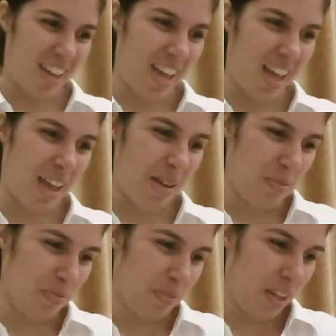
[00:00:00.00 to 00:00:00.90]
I'm
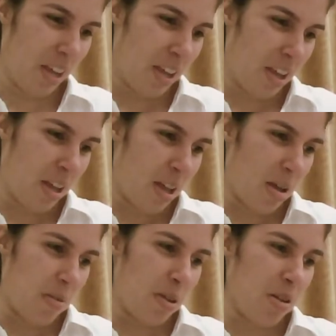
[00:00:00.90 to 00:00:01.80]

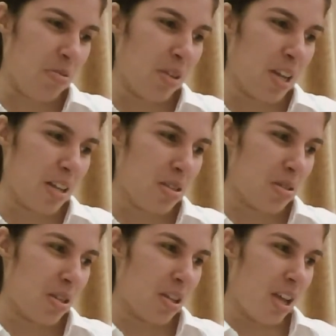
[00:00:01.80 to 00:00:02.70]
going to read
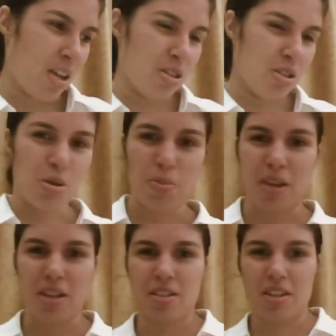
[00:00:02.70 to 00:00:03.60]
a short
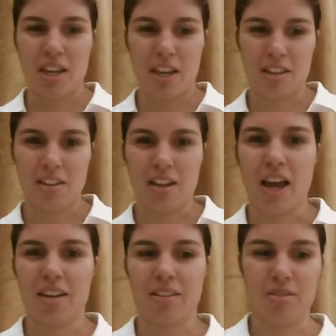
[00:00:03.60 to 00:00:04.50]
piece in Heat and
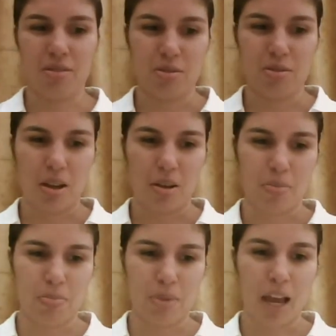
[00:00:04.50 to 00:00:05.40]
Light called
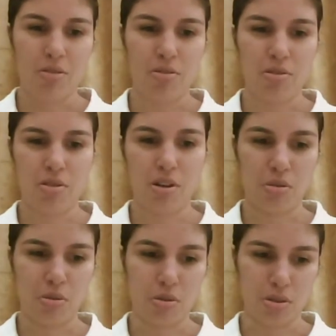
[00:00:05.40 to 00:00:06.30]
Paddles, Not
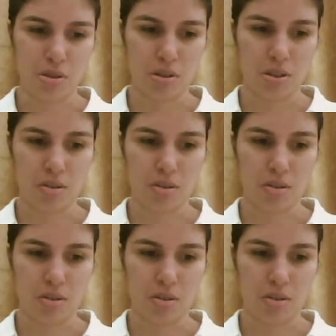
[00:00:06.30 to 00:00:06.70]
Oars.